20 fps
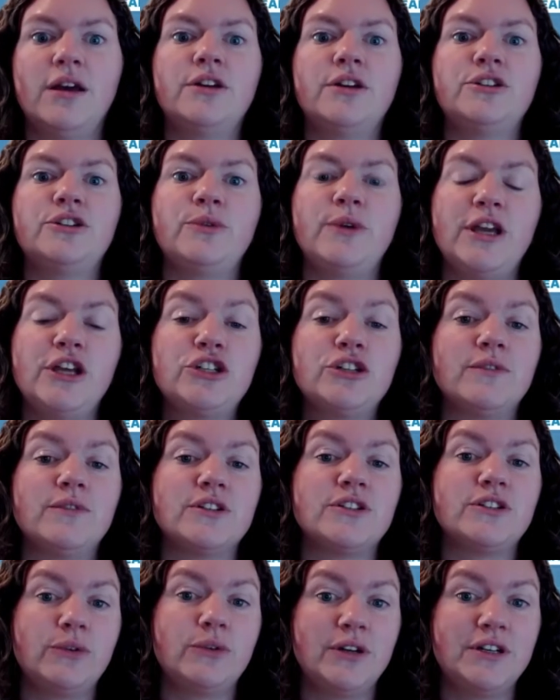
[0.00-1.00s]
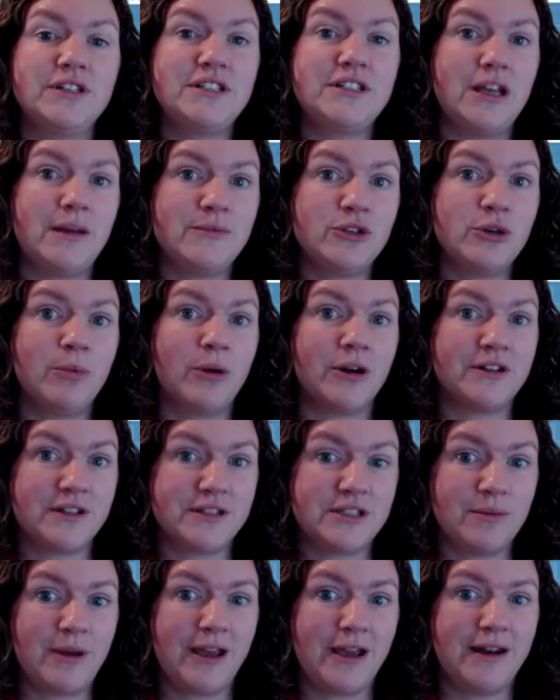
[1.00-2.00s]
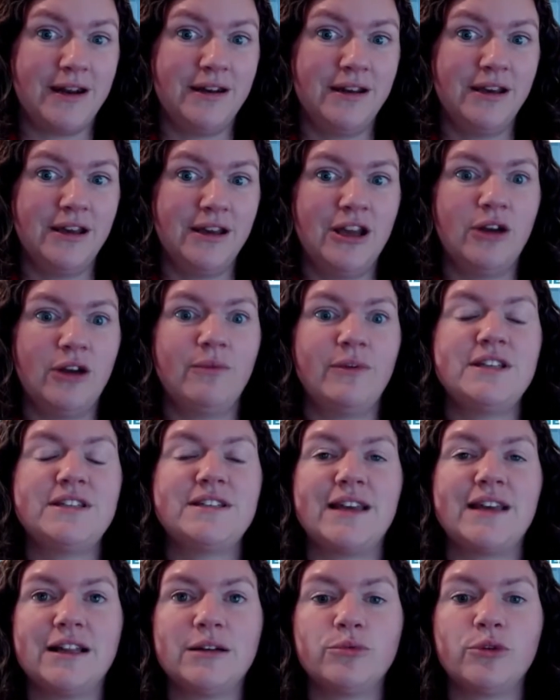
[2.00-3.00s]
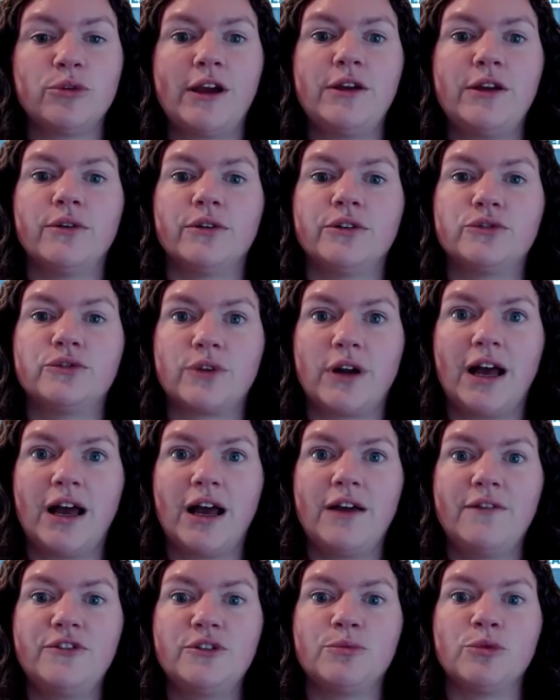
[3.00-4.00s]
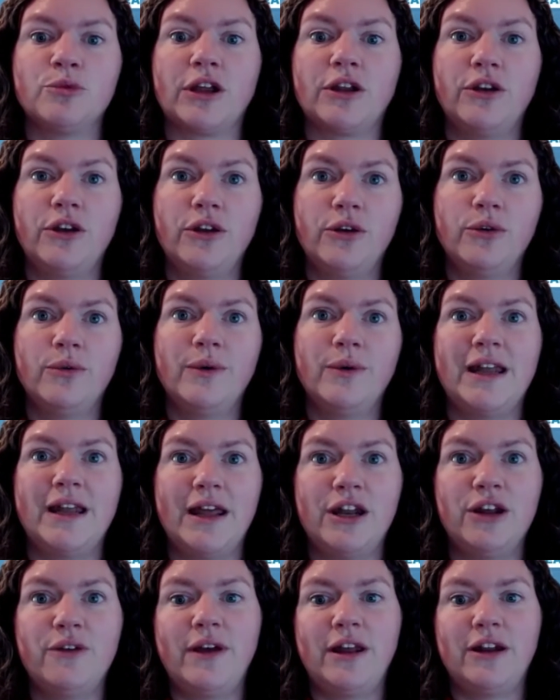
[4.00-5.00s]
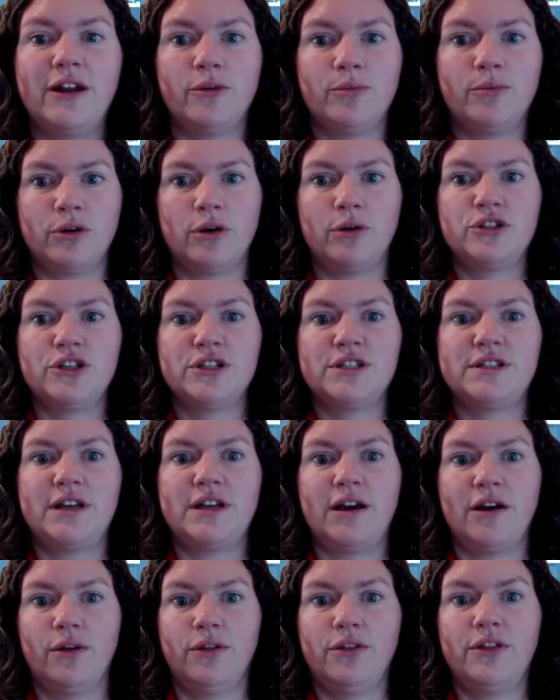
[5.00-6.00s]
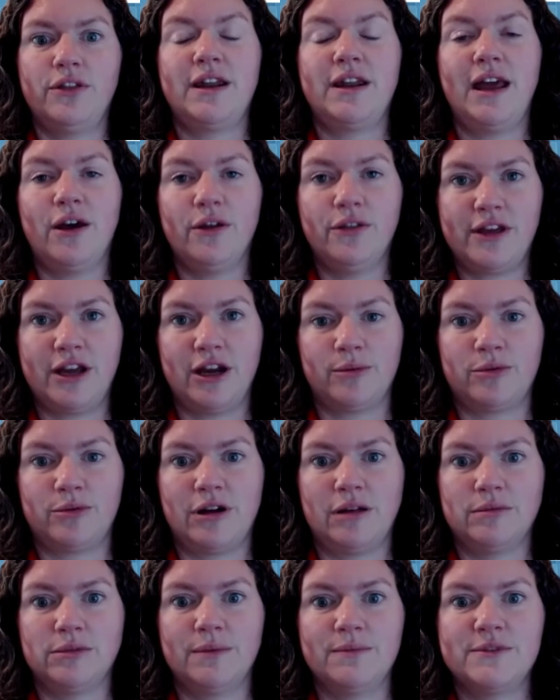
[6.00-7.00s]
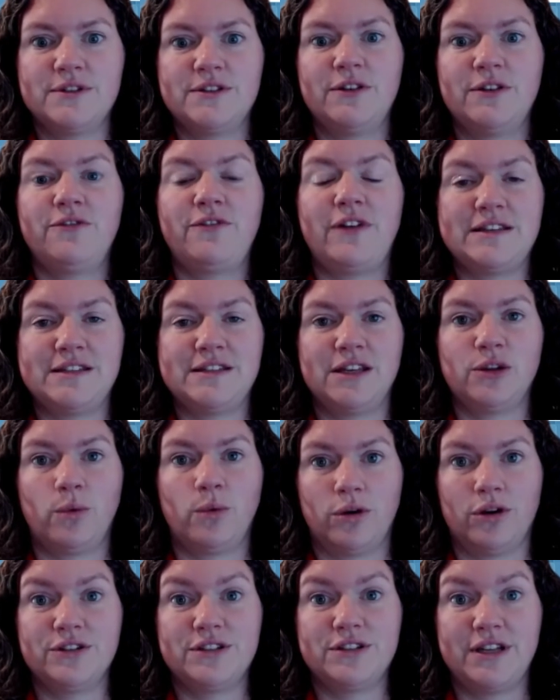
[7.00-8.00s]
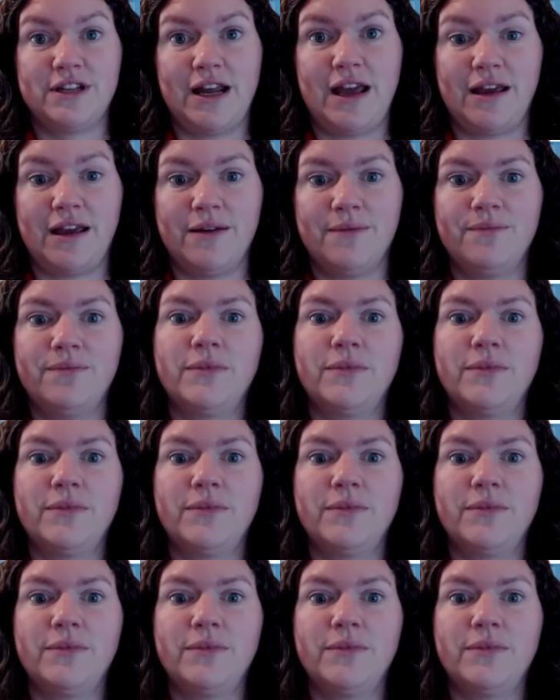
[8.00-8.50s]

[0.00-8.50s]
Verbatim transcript: To each of the student teams who participated, we celebrate your drive to bring new and innovative approaches to health and healthcare problems facing the world today.